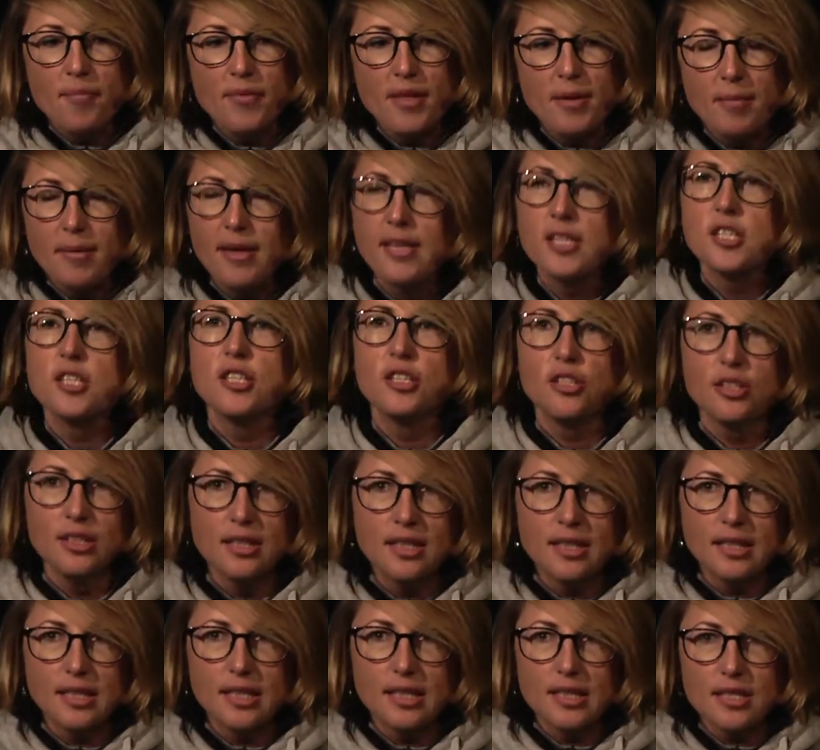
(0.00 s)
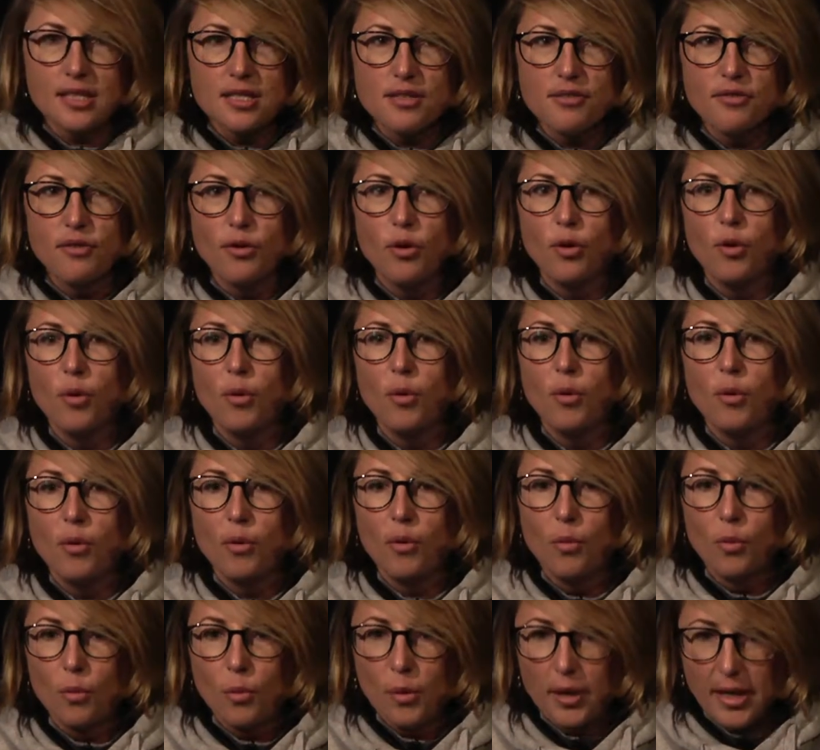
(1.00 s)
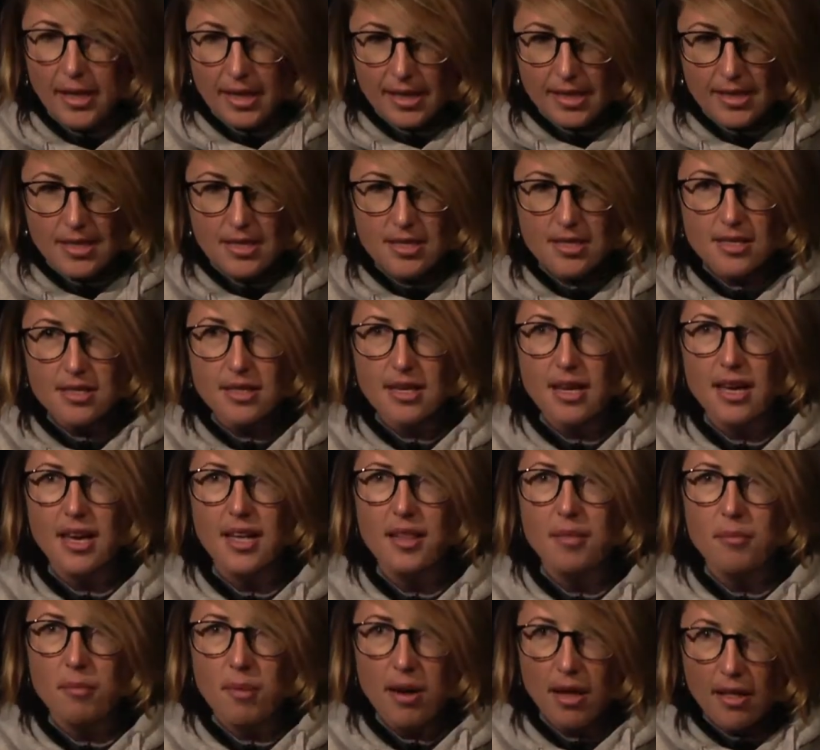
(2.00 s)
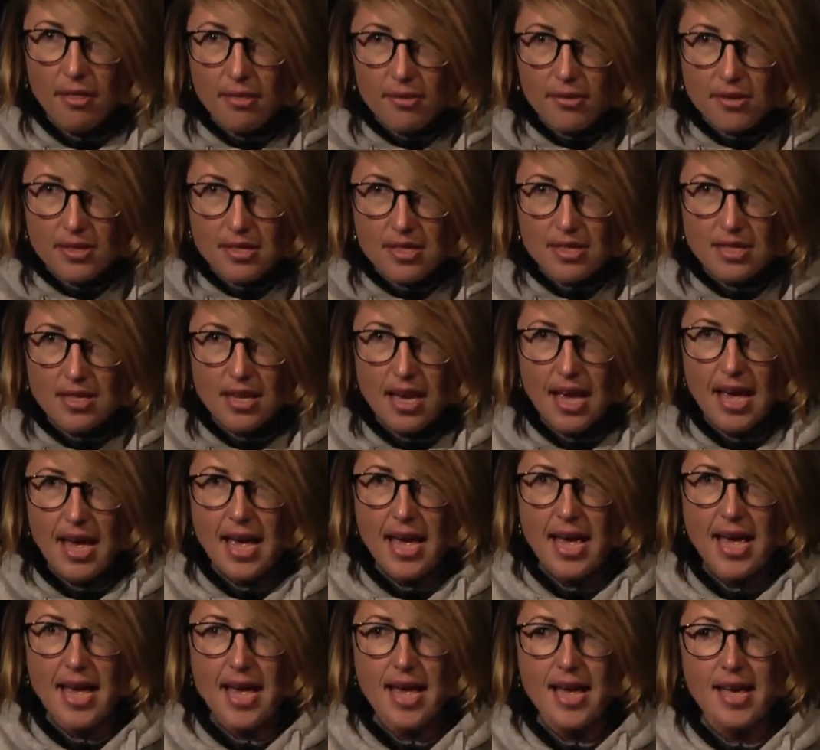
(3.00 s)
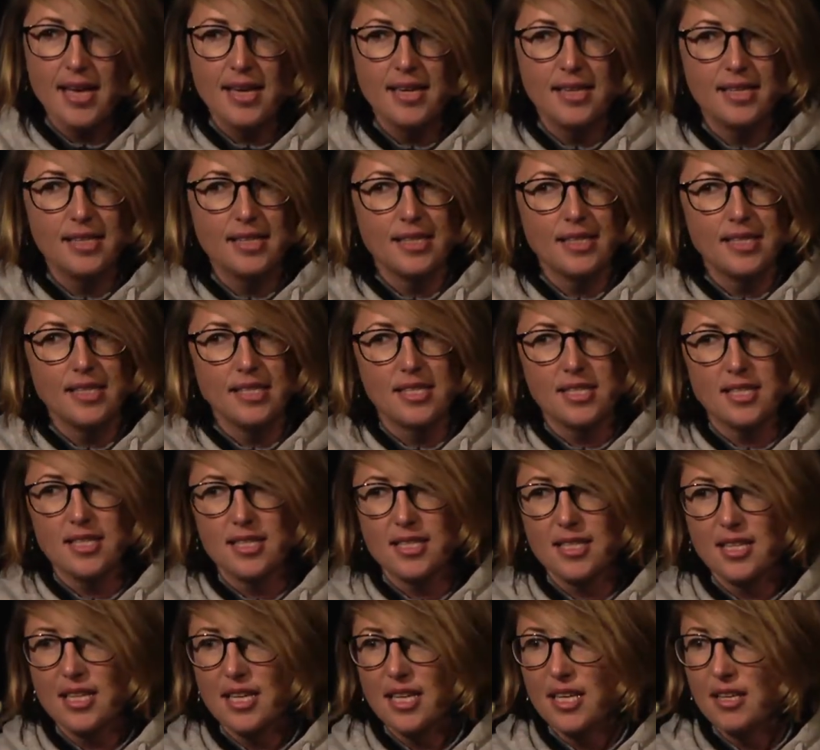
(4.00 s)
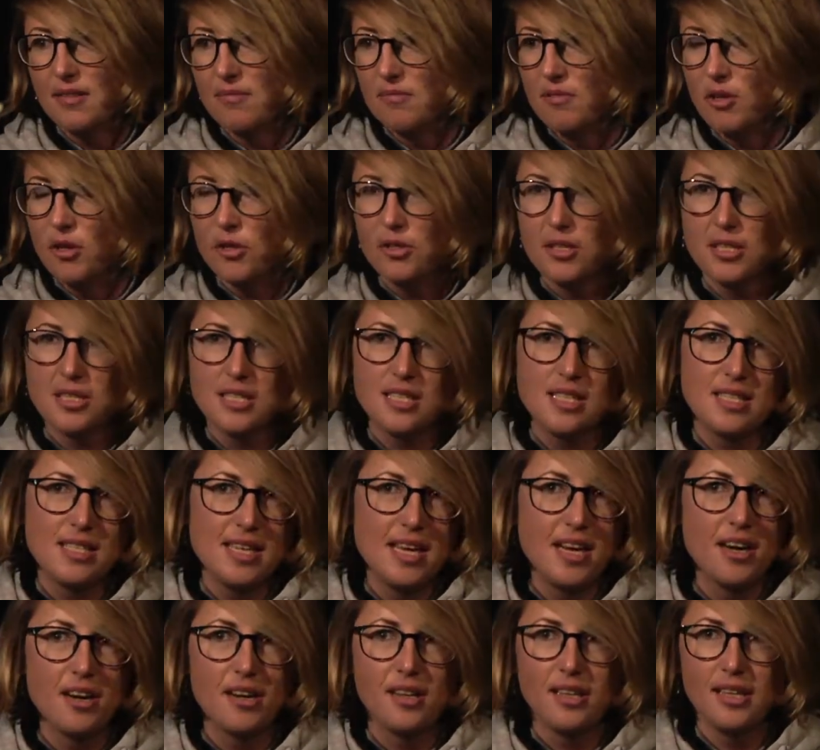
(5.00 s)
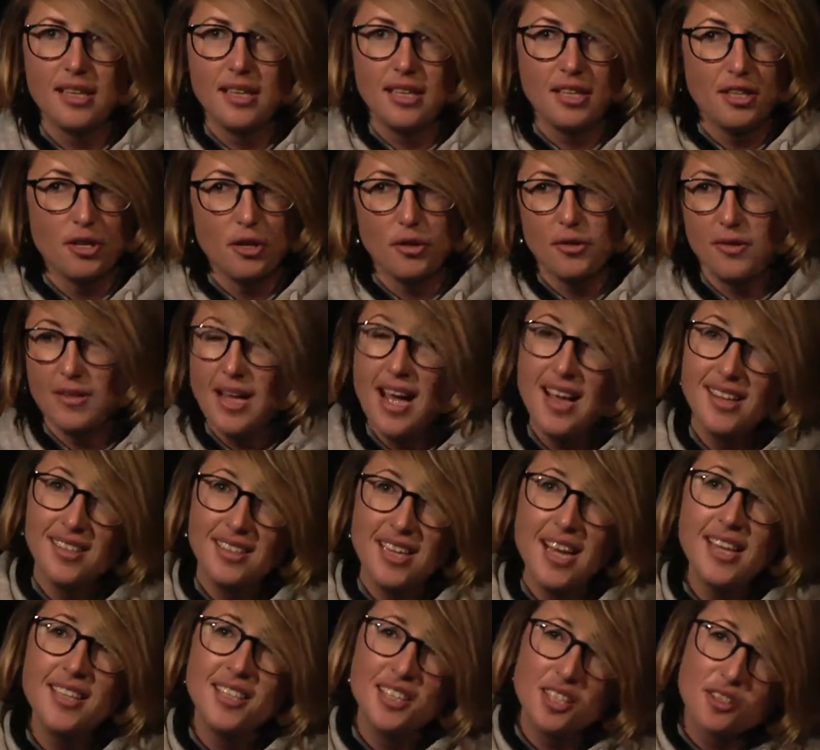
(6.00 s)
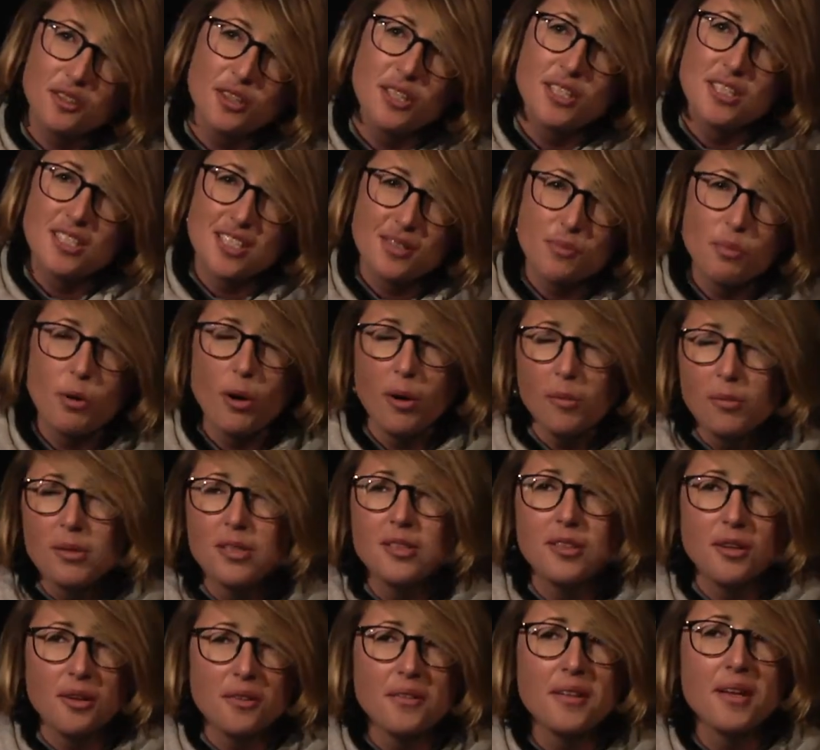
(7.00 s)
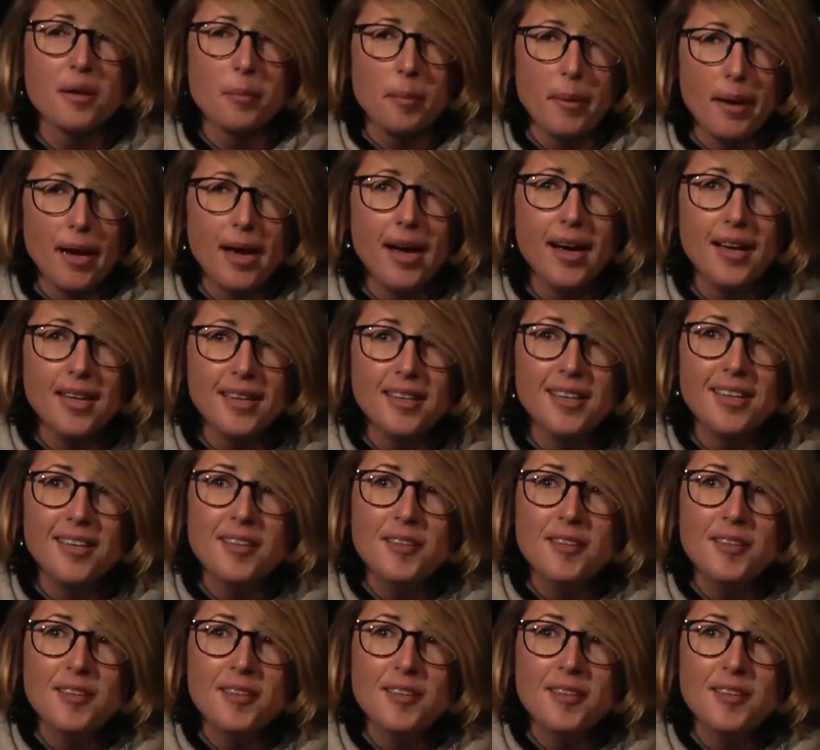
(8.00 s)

Imagine doing this for weeks and months and not necessarily, 9 degrees is probably not that bad.